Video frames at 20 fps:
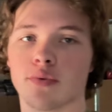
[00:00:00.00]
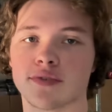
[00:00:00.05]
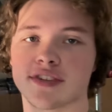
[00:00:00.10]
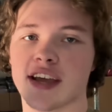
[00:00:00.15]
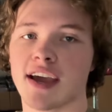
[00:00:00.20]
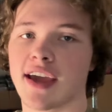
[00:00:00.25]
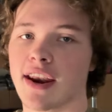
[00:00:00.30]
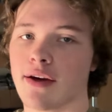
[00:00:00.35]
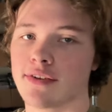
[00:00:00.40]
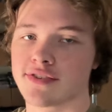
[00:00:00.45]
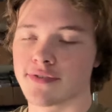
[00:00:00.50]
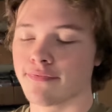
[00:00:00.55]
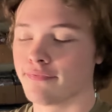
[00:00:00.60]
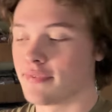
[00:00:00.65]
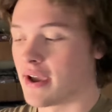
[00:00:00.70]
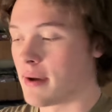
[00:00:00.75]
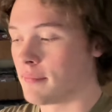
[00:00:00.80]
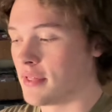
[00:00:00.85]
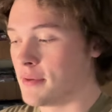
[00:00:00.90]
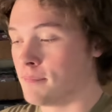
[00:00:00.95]
Was hanging out with some
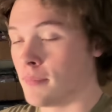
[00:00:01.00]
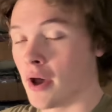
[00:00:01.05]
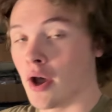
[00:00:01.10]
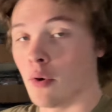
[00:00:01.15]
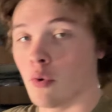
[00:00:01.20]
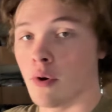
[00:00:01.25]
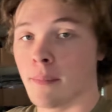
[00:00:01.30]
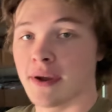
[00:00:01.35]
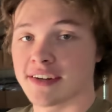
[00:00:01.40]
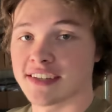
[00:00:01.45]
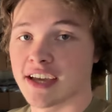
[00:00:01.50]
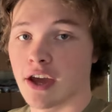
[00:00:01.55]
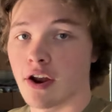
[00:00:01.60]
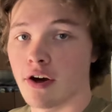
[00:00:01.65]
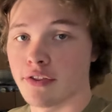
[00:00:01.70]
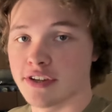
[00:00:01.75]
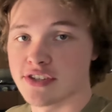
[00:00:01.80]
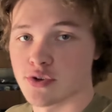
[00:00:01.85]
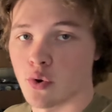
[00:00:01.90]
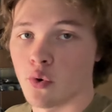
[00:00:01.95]
family, but we're about to get
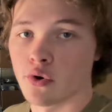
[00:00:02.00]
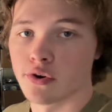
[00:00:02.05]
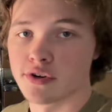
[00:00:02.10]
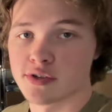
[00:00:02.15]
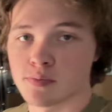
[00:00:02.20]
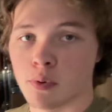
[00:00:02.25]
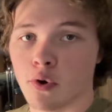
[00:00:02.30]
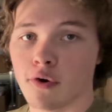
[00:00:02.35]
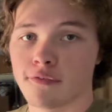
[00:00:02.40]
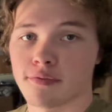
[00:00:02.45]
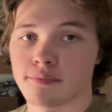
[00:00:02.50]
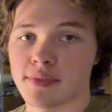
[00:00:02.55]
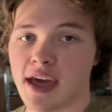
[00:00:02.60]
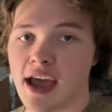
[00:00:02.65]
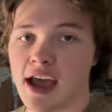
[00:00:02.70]
all these orders pulled from the